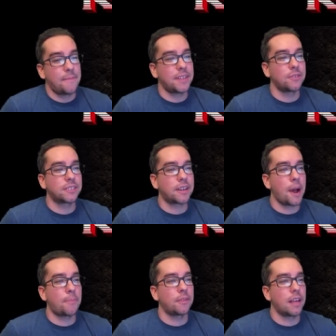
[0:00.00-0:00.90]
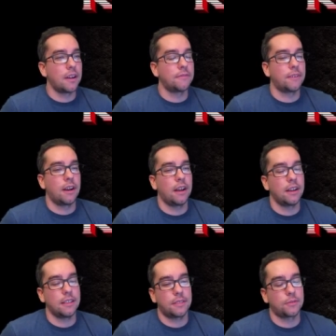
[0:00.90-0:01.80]
I mean, there's a couple that have
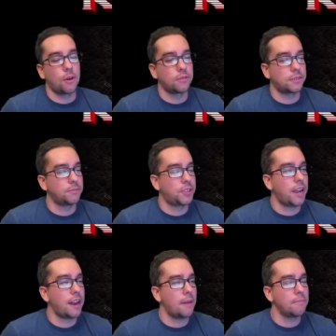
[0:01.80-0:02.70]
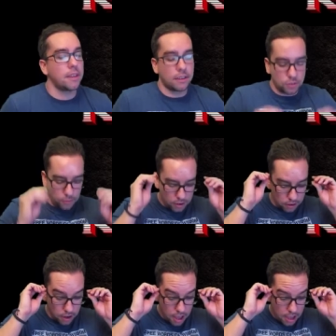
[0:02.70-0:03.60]
uh, thrown some shade at me on Twitter,